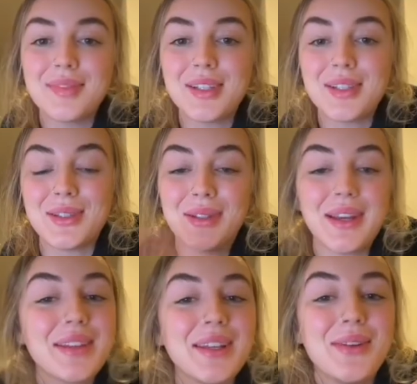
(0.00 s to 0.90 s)
So
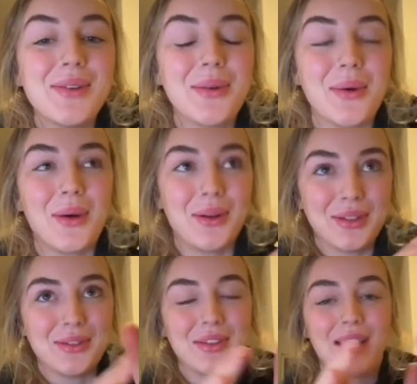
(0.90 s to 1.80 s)
now that you know all
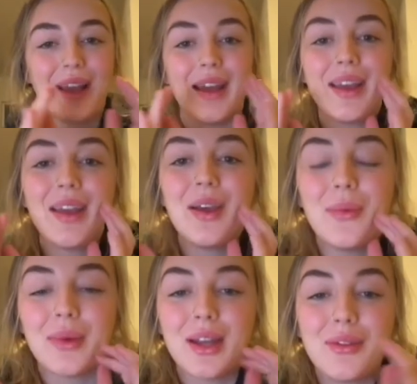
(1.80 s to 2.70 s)
of that,
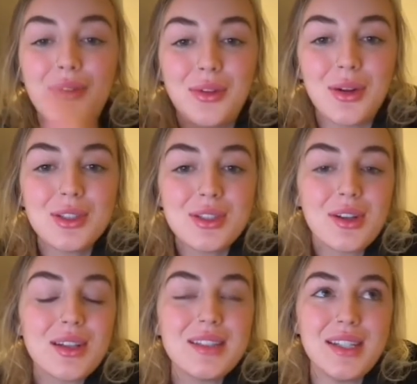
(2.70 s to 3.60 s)
when I first
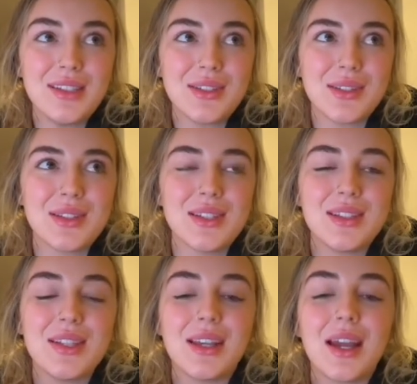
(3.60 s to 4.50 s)
started dental
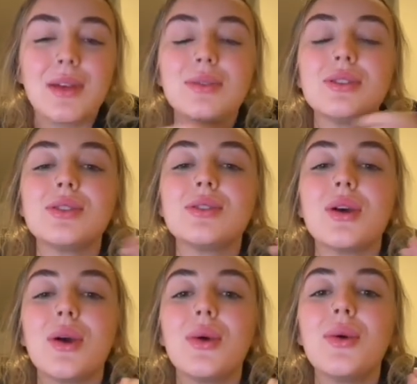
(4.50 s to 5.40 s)
assisting, I was
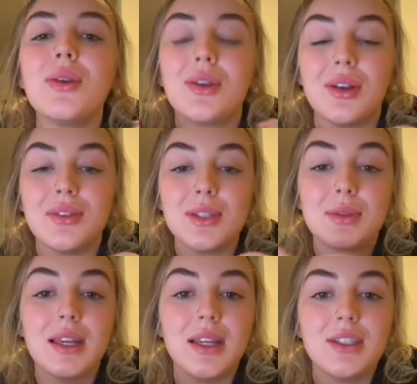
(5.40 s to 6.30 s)
so nervous with
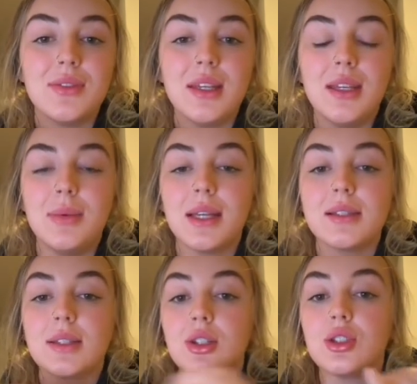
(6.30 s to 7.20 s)
the HVE
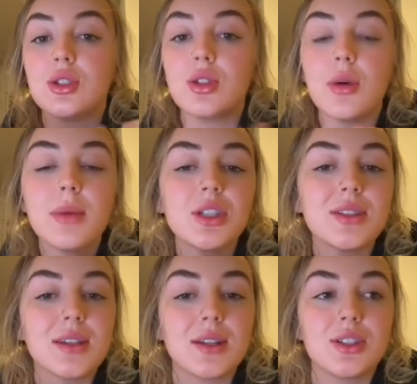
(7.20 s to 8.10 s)
because there's so much
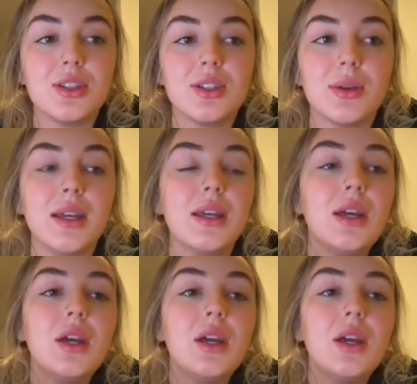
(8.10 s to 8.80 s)
suction to it.